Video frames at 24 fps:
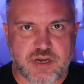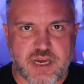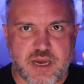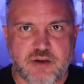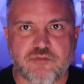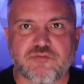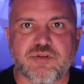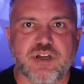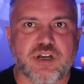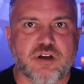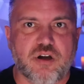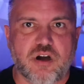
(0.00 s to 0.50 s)

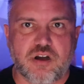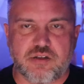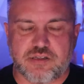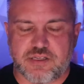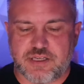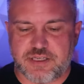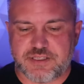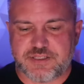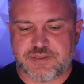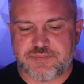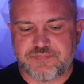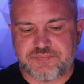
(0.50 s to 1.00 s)
Okay,
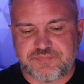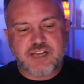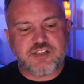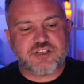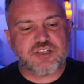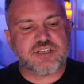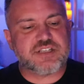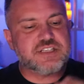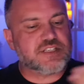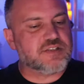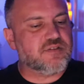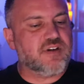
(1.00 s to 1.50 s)
regardless. I
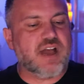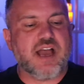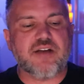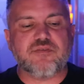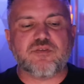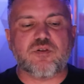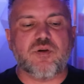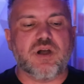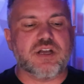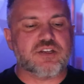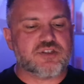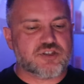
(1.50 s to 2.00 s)
just still
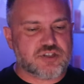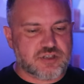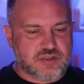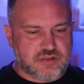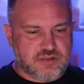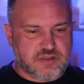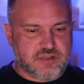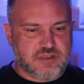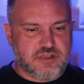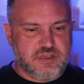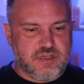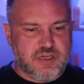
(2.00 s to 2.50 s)
have
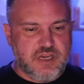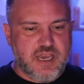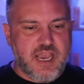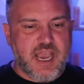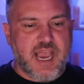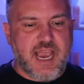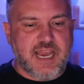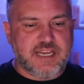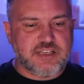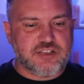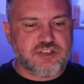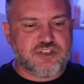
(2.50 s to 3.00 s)
questions.
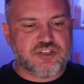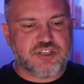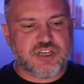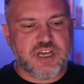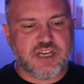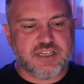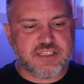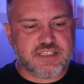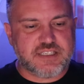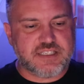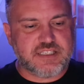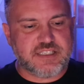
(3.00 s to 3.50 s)
I
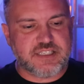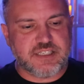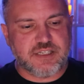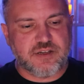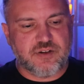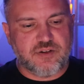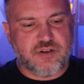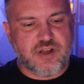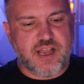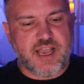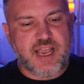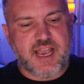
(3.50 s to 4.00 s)
just
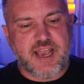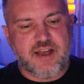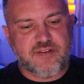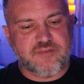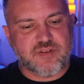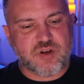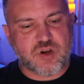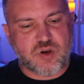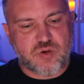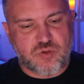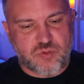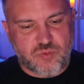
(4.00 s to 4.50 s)
still
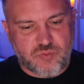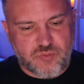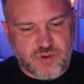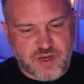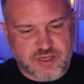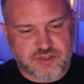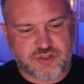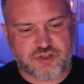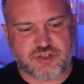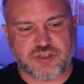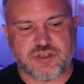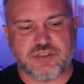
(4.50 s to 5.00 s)
have
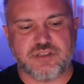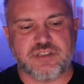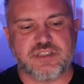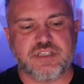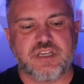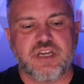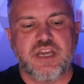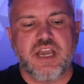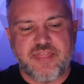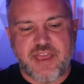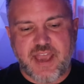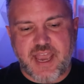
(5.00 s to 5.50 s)

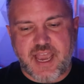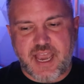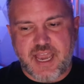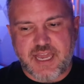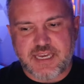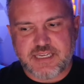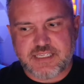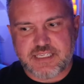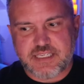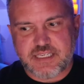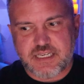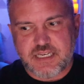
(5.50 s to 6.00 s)
questions
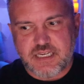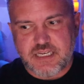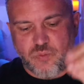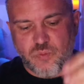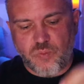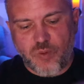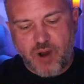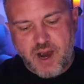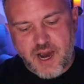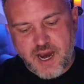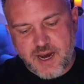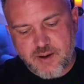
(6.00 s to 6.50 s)
that
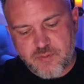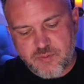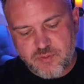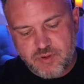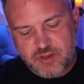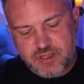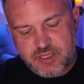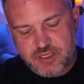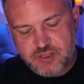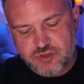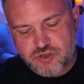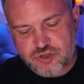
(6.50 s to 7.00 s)
why
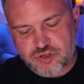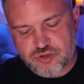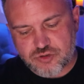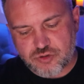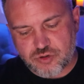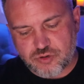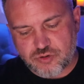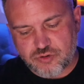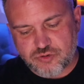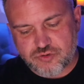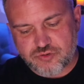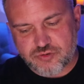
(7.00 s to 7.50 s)
were the
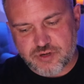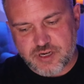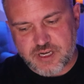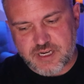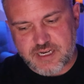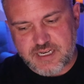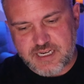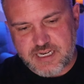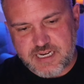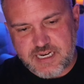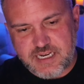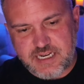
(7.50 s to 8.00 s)

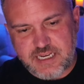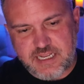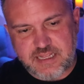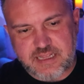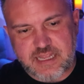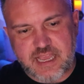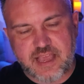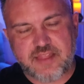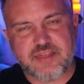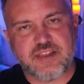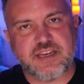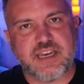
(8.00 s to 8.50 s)
children
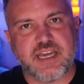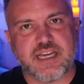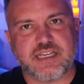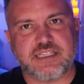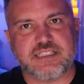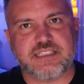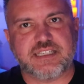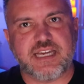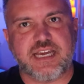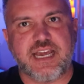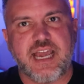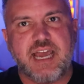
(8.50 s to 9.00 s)
eating that the
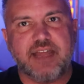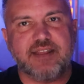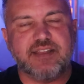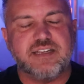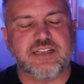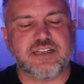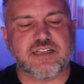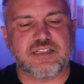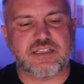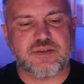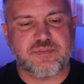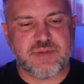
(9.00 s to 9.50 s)
next day? I,
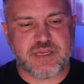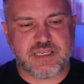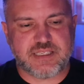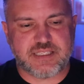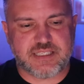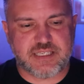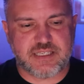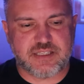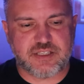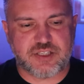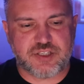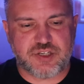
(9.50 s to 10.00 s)
that doesn't make
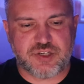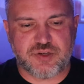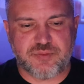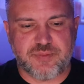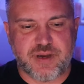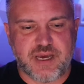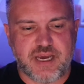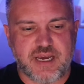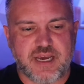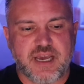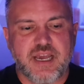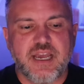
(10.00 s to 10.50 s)
sense to
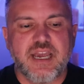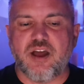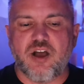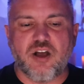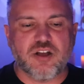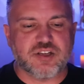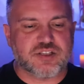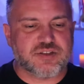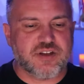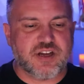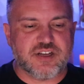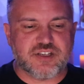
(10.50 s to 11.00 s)
me. And
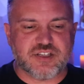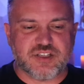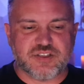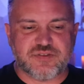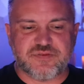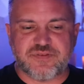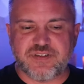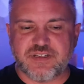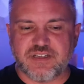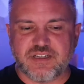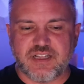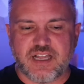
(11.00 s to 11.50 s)
also, I
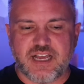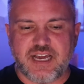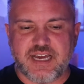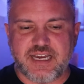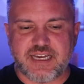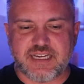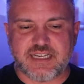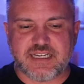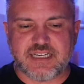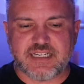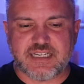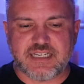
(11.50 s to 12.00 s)
just feel
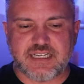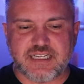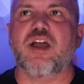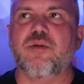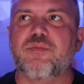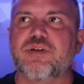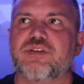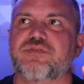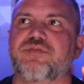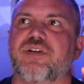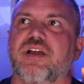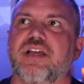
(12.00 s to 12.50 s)
like I
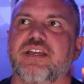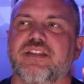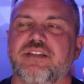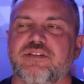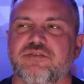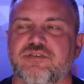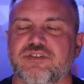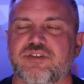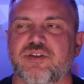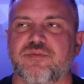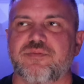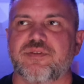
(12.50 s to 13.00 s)
almost feel like
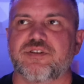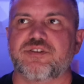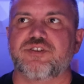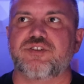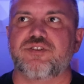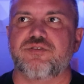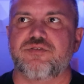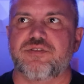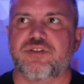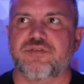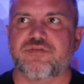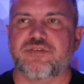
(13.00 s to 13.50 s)
there was almost
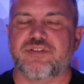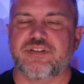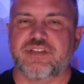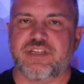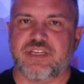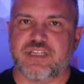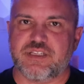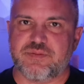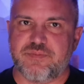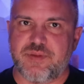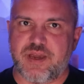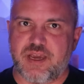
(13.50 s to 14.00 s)
two different
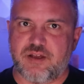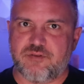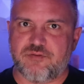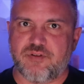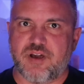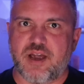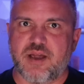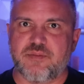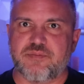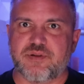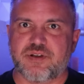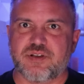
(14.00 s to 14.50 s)
things made,
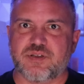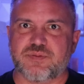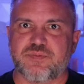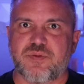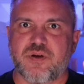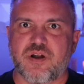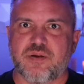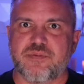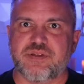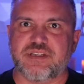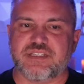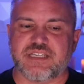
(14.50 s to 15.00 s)
right? Because
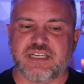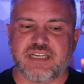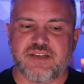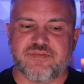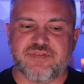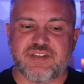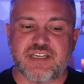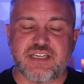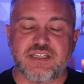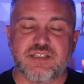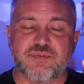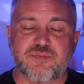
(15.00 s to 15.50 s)
part of me is like,
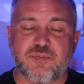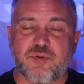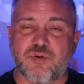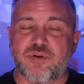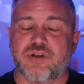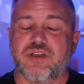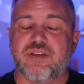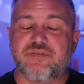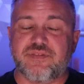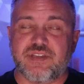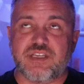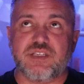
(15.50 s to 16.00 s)
if these
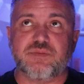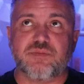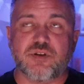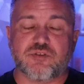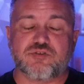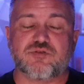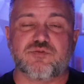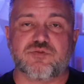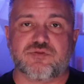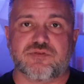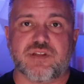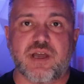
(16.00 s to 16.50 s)
if these
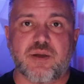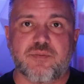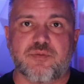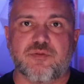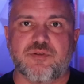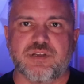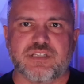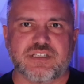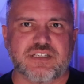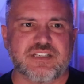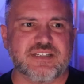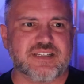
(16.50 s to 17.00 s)
mushrooms are that
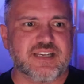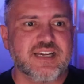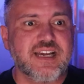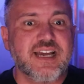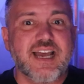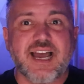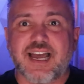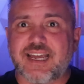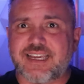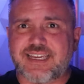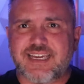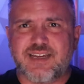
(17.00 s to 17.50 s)
poisonous,
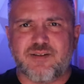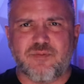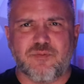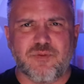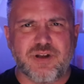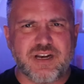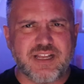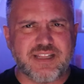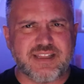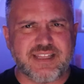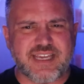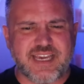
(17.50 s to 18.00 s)
again,
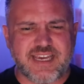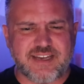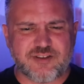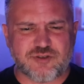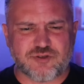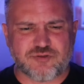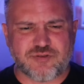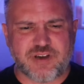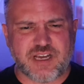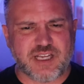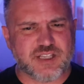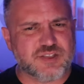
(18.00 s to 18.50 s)
wouldn't they
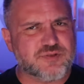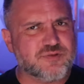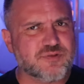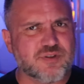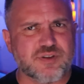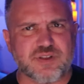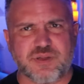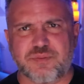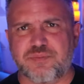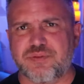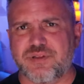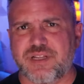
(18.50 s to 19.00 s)

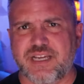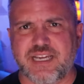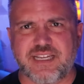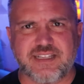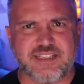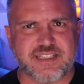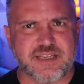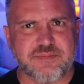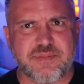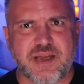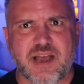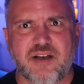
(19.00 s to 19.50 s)
transfer on the
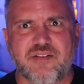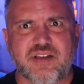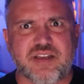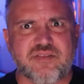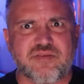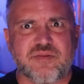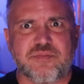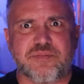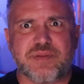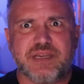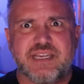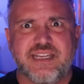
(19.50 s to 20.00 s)
plate somehow,
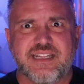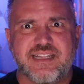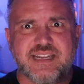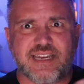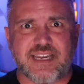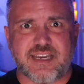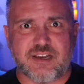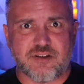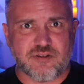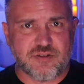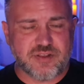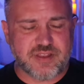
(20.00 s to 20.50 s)
even
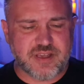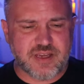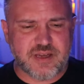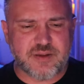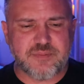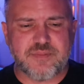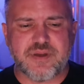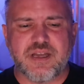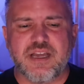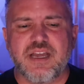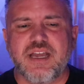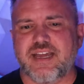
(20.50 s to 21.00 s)
being near
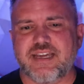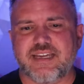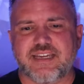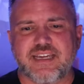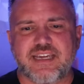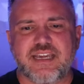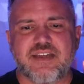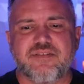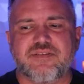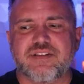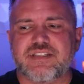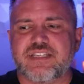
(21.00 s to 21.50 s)
them?
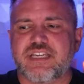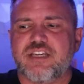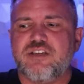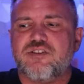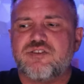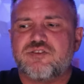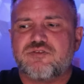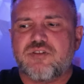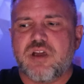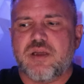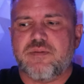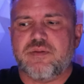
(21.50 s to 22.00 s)
Like, even say
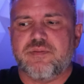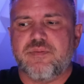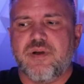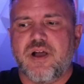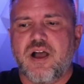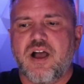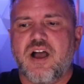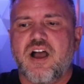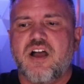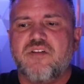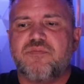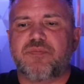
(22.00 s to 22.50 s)
you scrape them
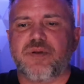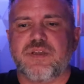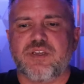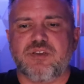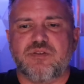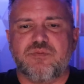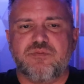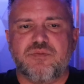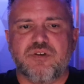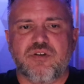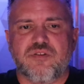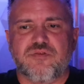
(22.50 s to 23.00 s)
off, but
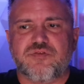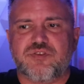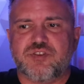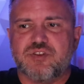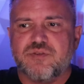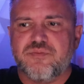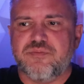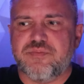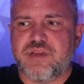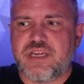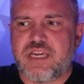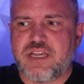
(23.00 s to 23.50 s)
you moved
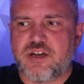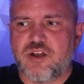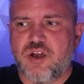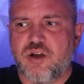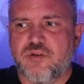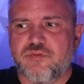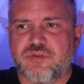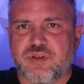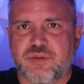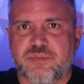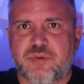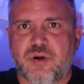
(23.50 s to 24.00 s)
your meat
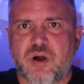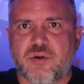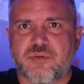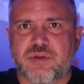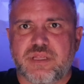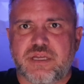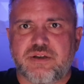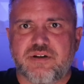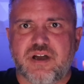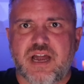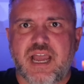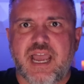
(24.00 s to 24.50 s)
over the part
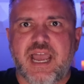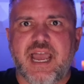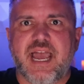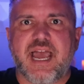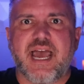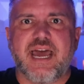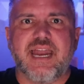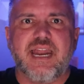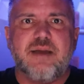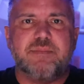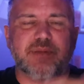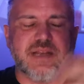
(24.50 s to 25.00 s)
where they were
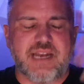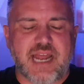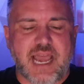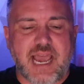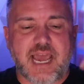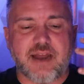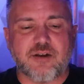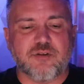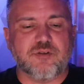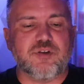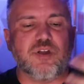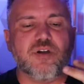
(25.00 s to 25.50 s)
at. I mean,
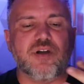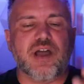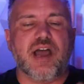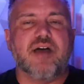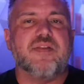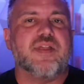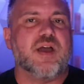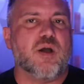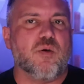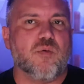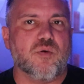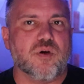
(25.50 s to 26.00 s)
I don't know
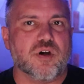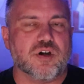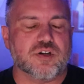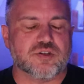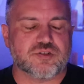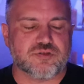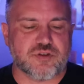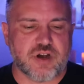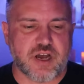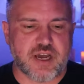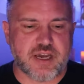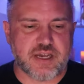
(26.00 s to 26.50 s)
how that
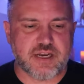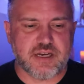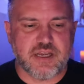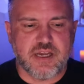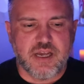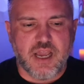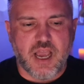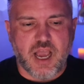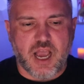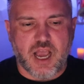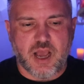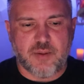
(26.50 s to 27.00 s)
works, right?
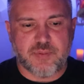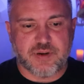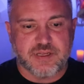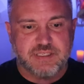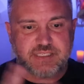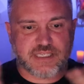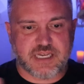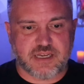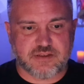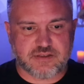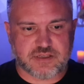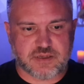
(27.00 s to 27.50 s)
Uh, but
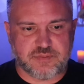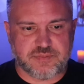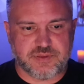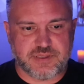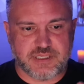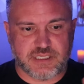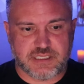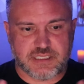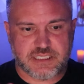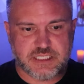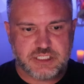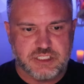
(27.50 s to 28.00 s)
it sounds
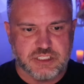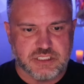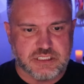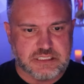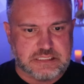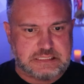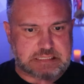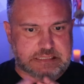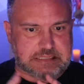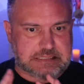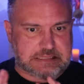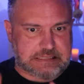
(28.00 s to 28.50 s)
completely
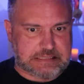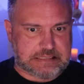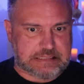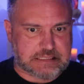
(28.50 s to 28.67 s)
just